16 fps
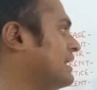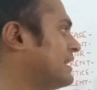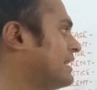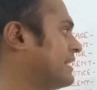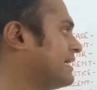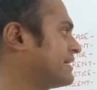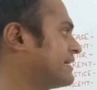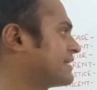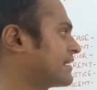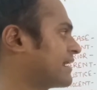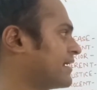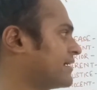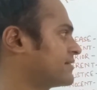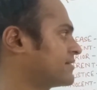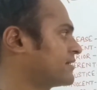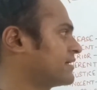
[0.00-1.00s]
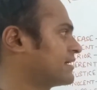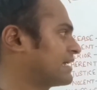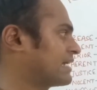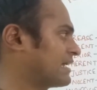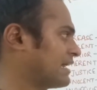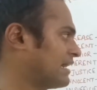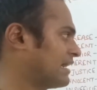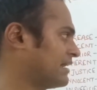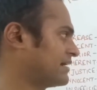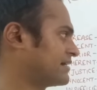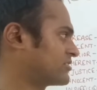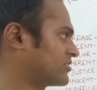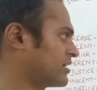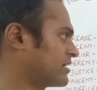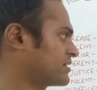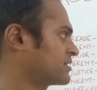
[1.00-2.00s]
Literate,
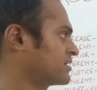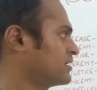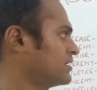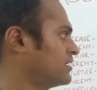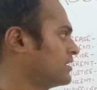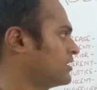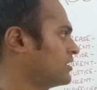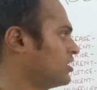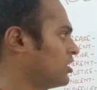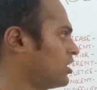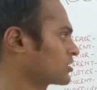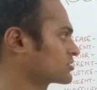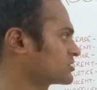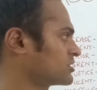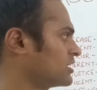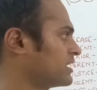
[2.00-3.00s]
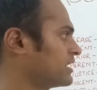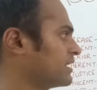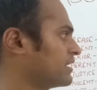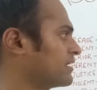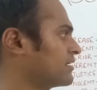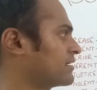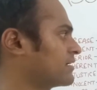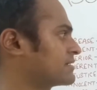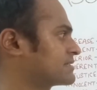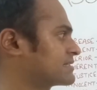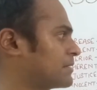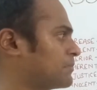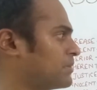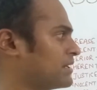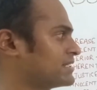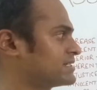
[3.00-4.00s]
illiterate. Luxury,
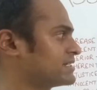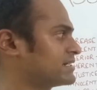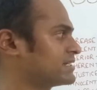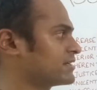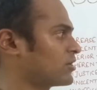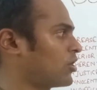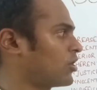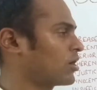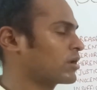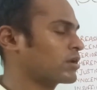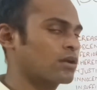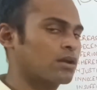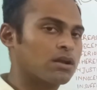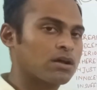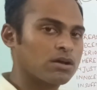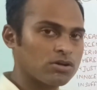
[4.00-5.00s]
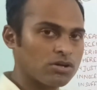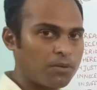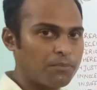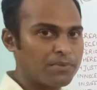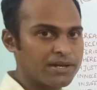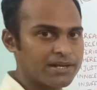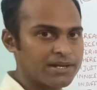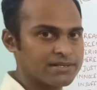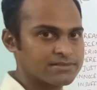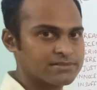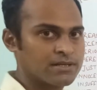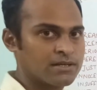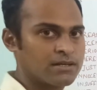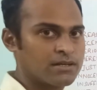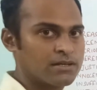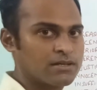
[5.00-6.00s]
simplicity or
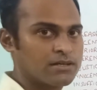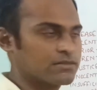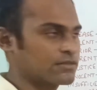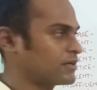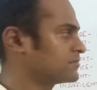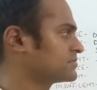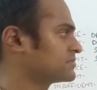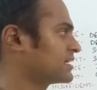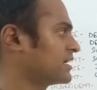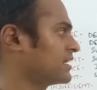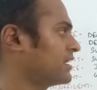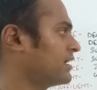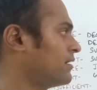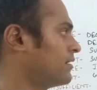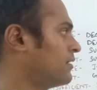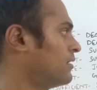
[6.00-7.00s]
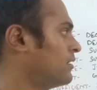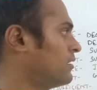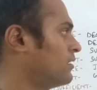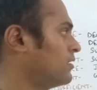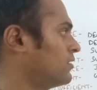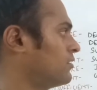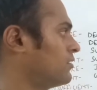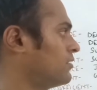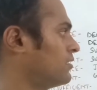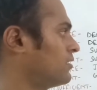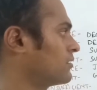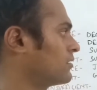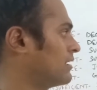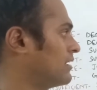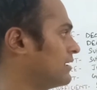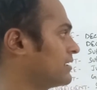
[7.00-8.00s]
commonness. Some say
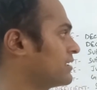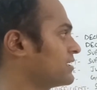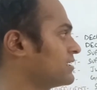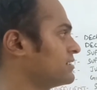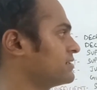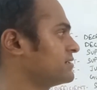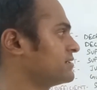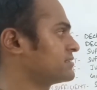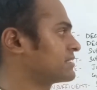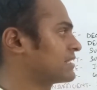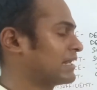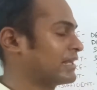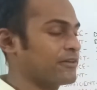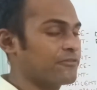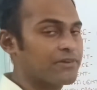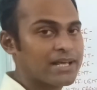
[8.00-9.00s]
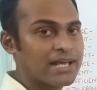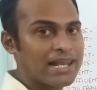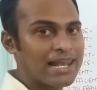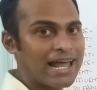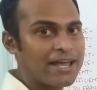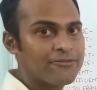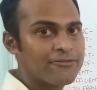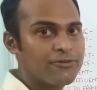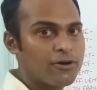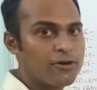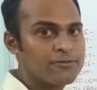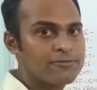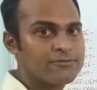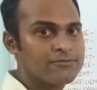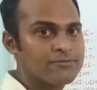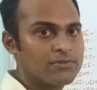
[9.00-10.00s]
he is living a life
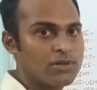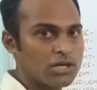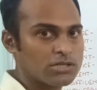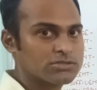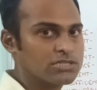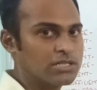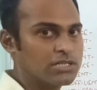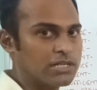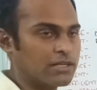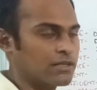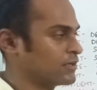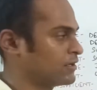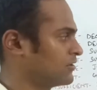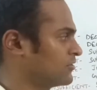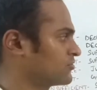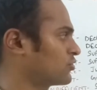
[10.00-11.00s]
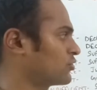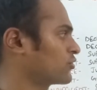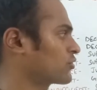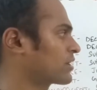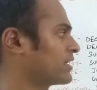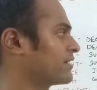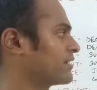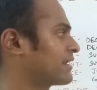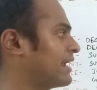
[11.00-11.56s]
of luxury. So you can